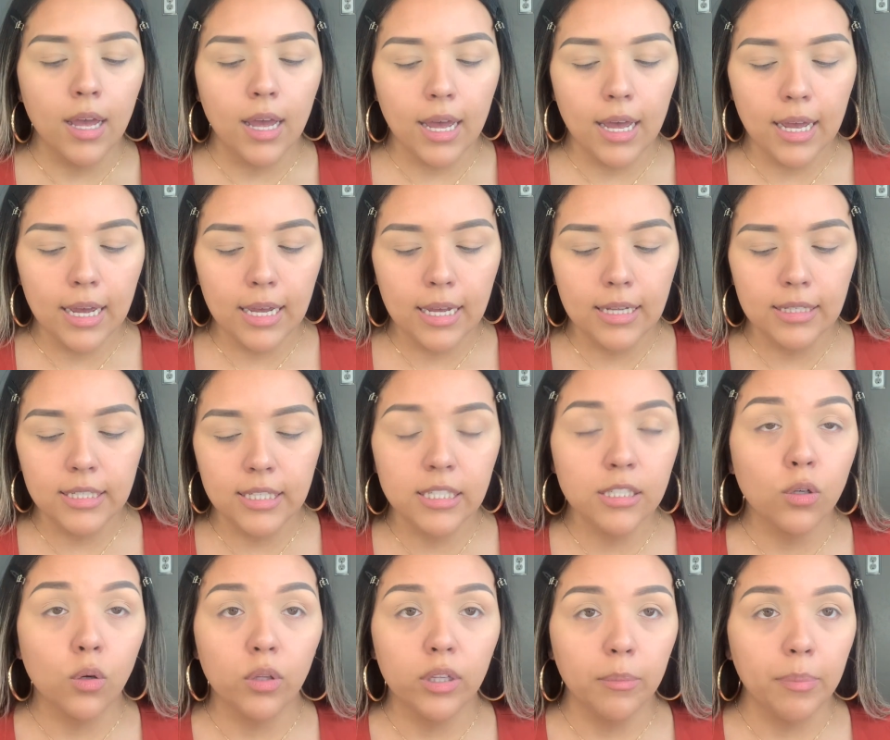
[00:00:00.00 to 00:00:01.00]
and this is
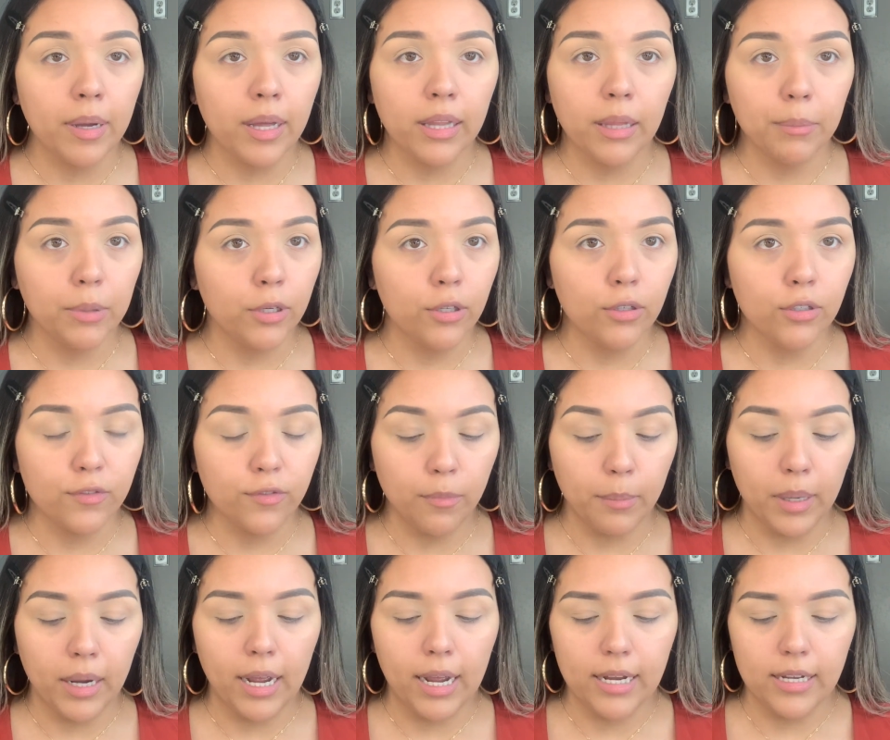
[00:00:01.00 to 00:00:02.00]
the only palette I'm gonna use for
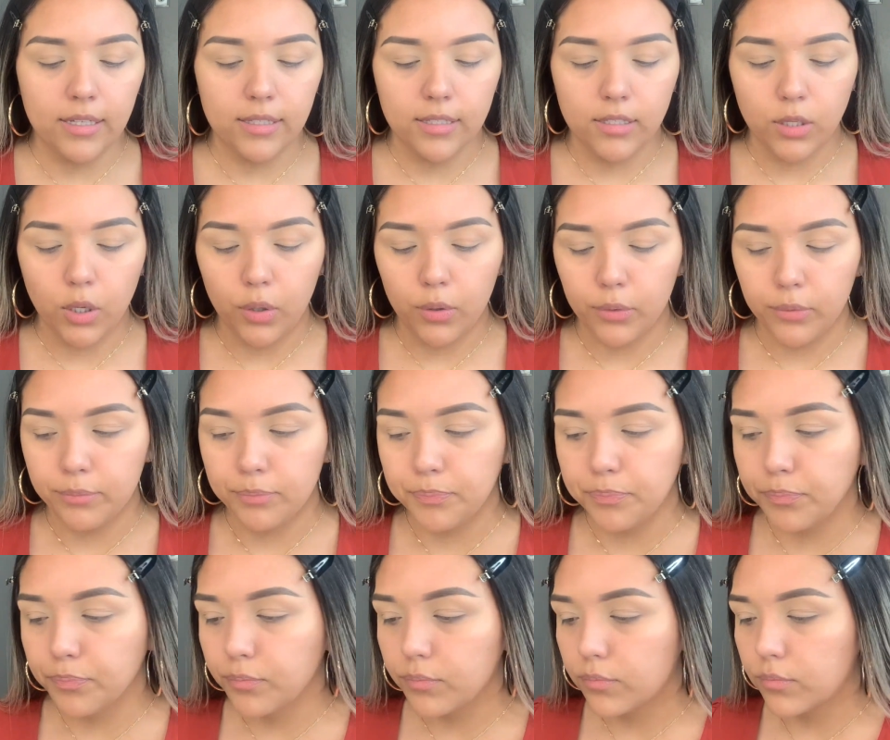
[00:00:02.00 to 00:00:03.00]
my eyes, so
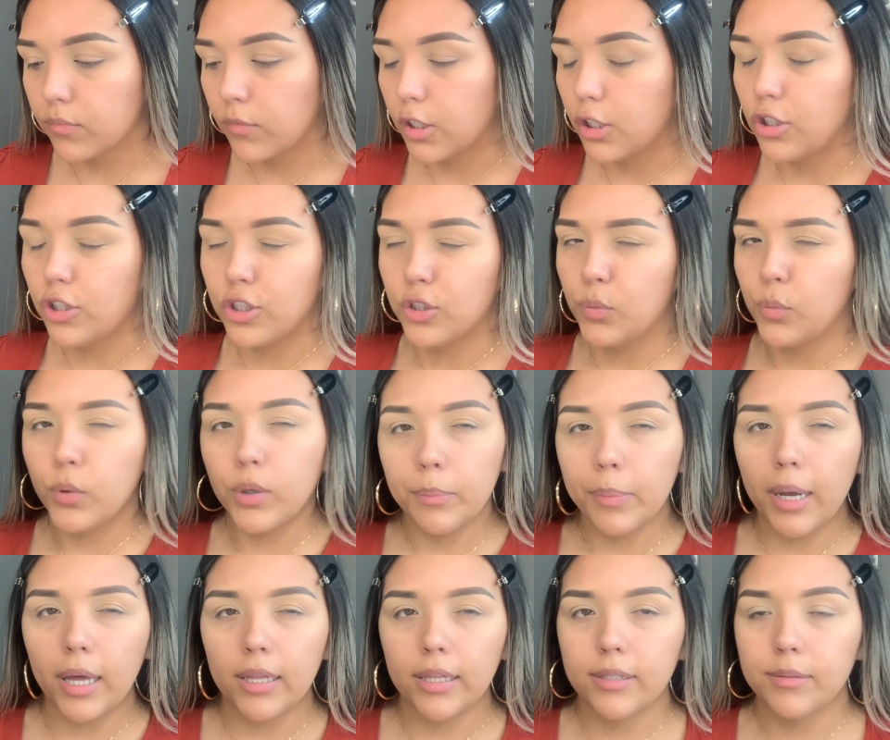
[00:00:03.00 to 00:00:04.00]
just one
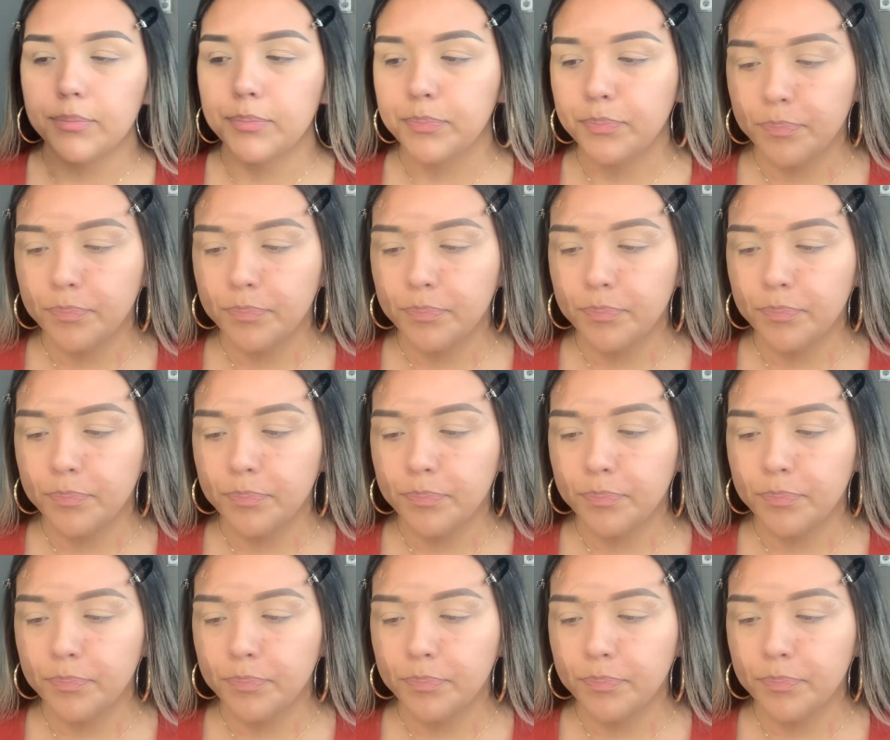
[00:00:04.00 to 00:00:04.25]
palette.